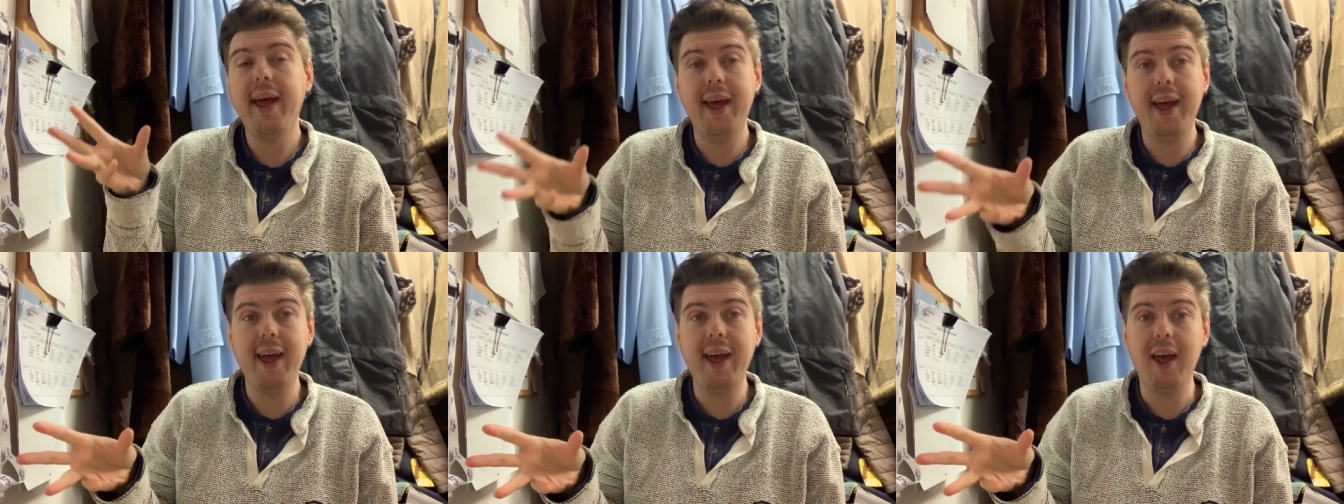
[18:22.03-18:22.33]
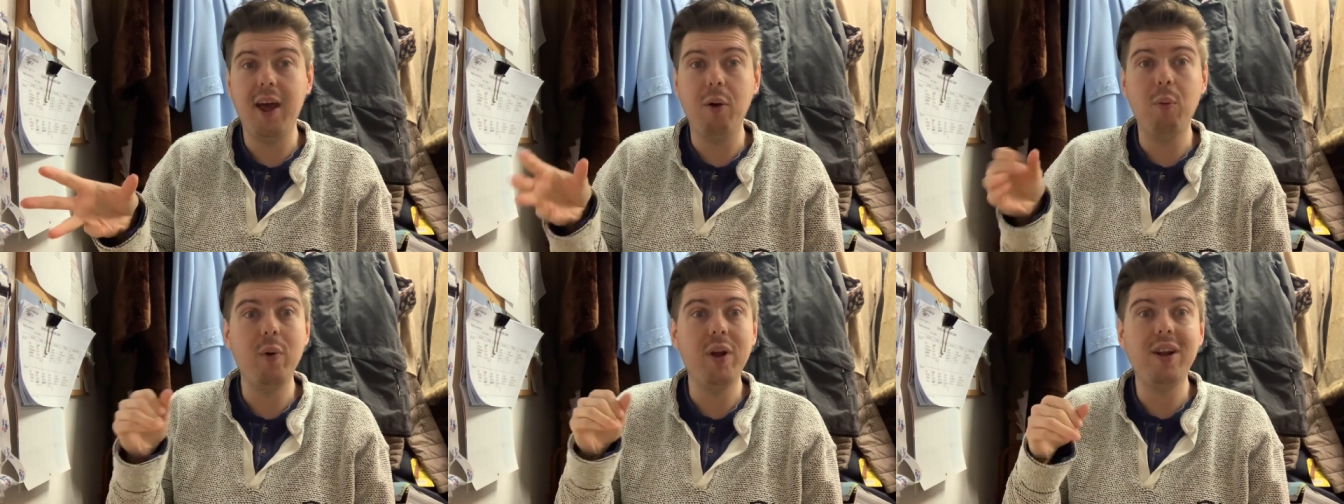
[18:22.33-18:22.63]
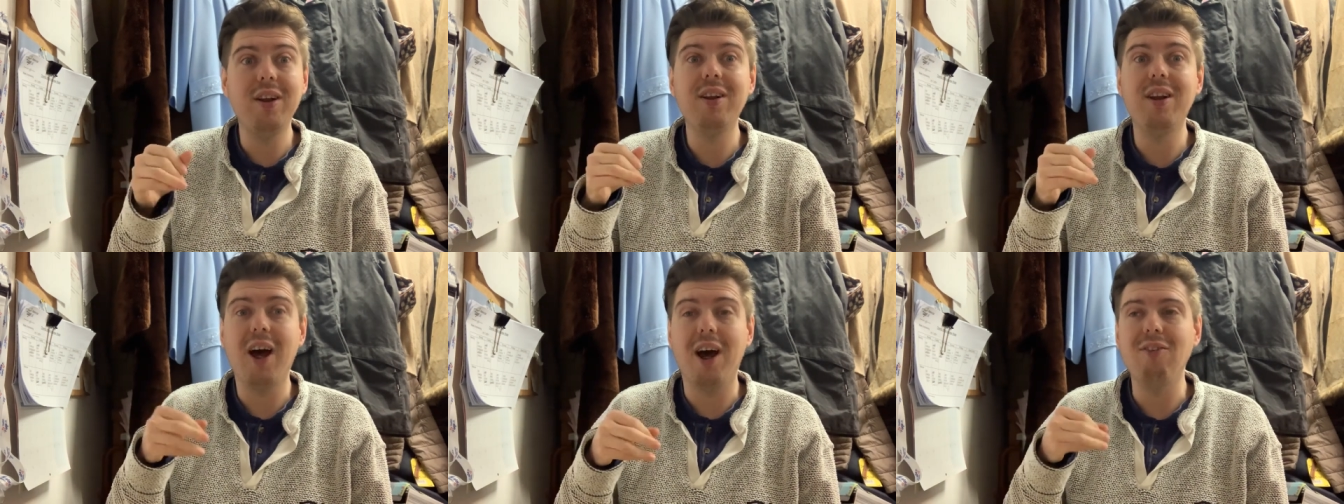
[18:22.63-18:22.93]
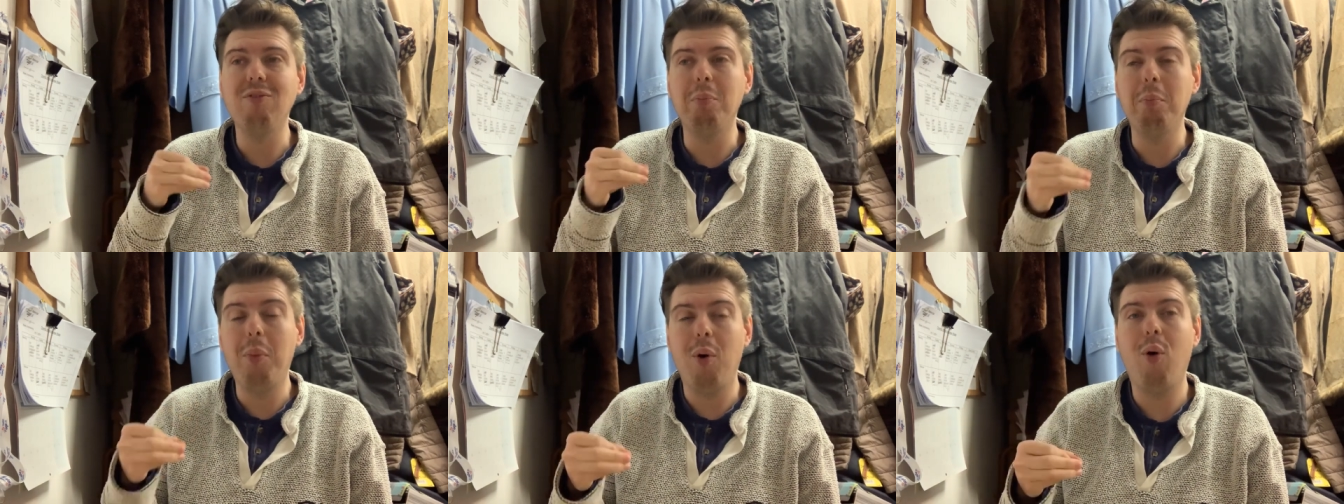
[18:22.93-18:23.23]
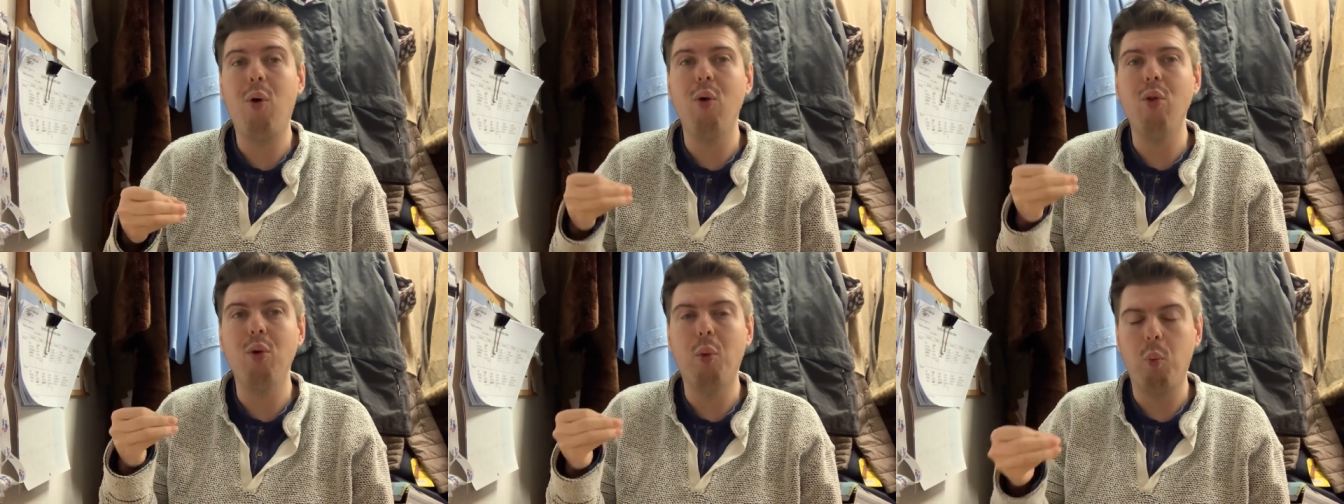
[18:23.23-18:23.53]
Here, we did have
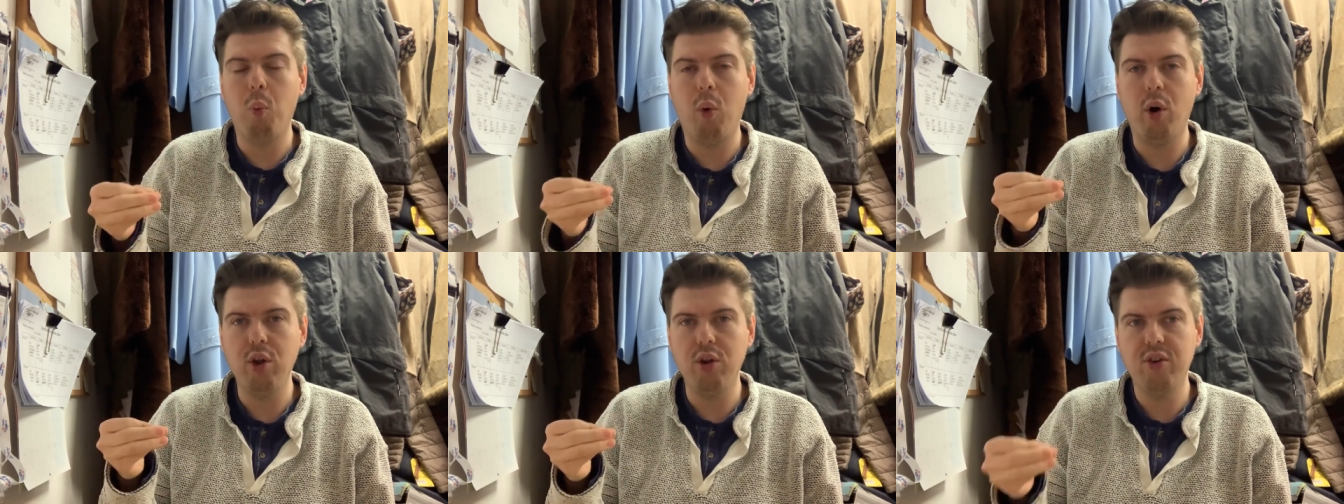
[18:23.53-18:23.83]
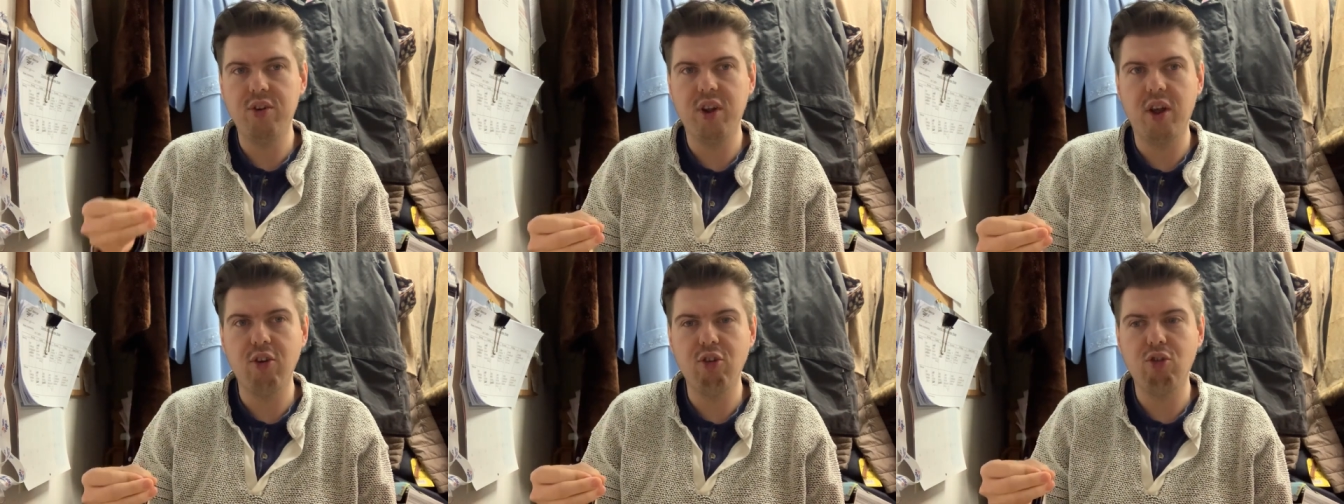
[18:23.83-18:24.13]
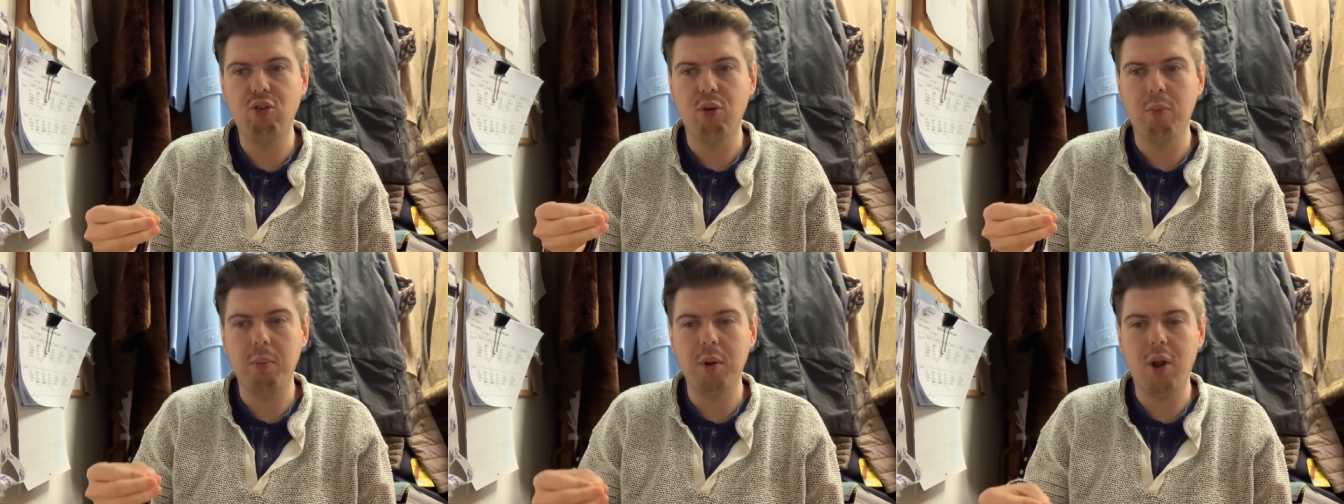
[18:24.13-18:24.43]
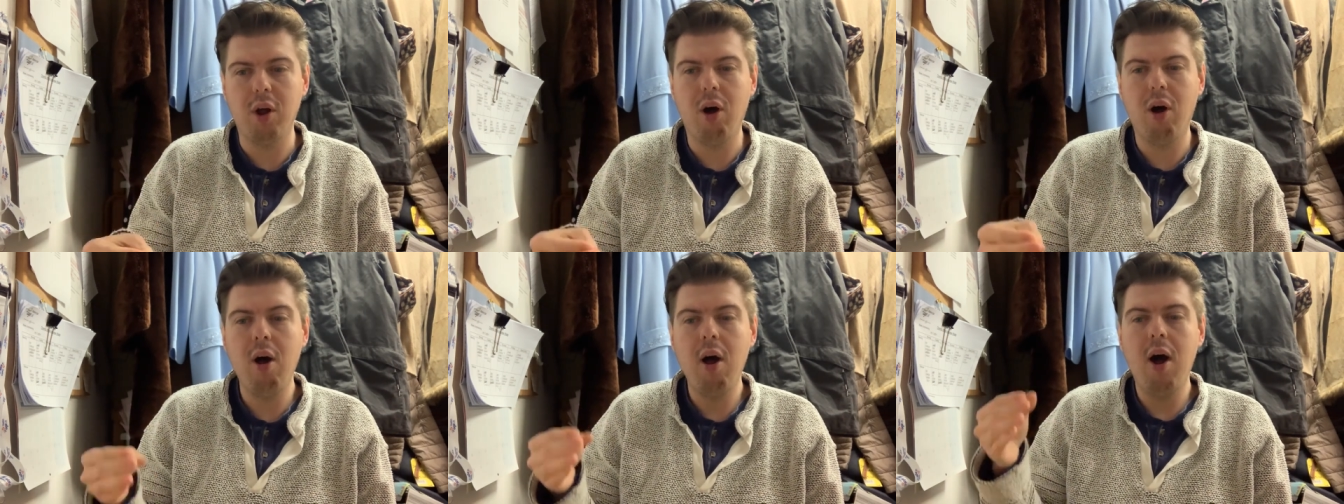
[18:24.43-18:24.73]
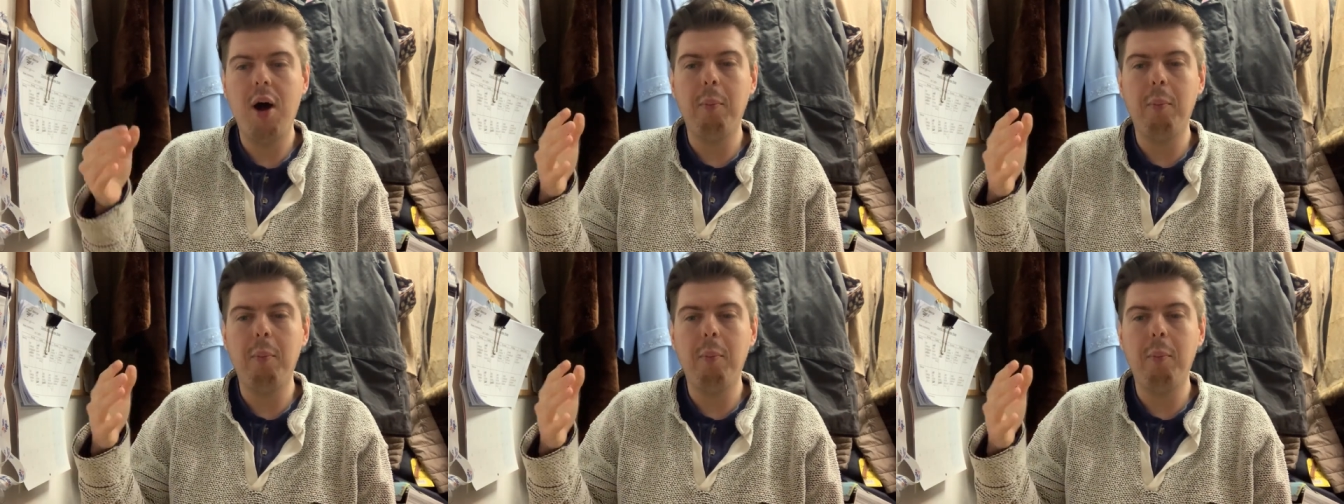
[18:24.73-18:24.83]
more than one central plot,